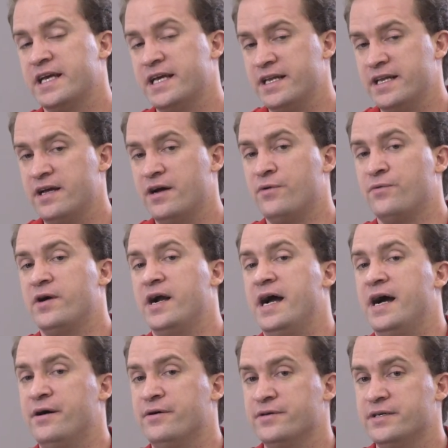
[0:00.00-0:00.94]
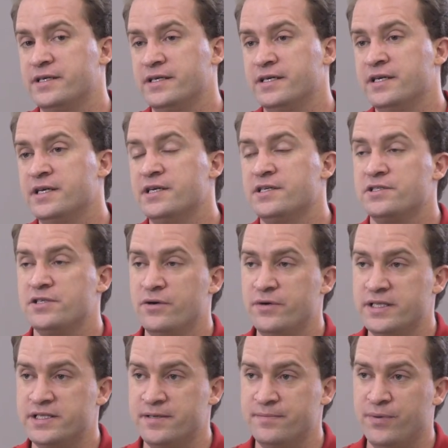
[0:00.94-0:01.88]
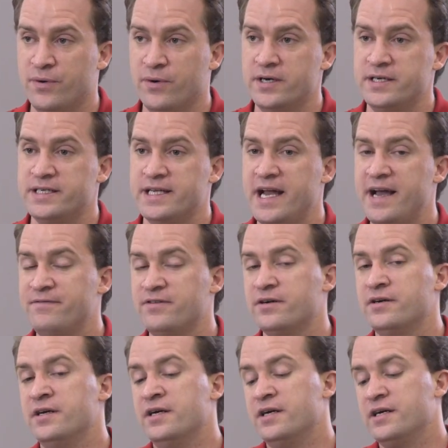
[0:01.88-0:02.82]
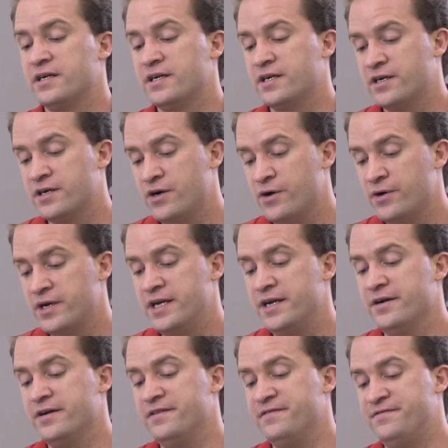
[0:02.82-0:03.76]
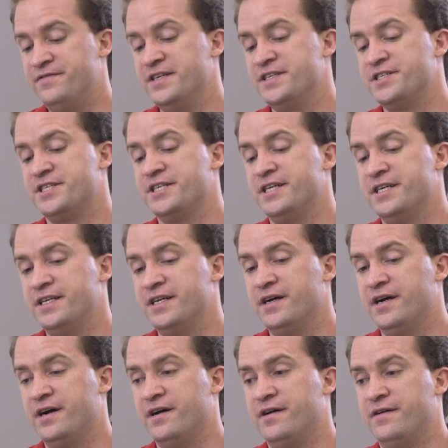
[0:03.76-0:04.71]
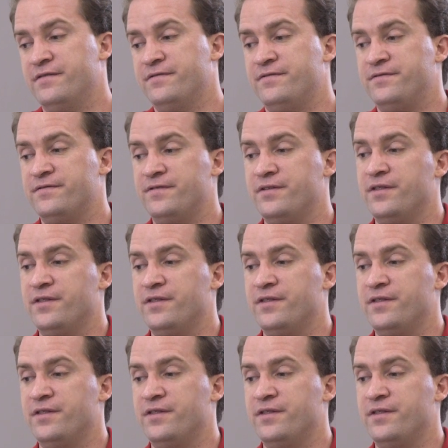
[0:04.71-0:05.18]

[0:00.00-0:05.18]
it around. So it's important to have a coherent vision of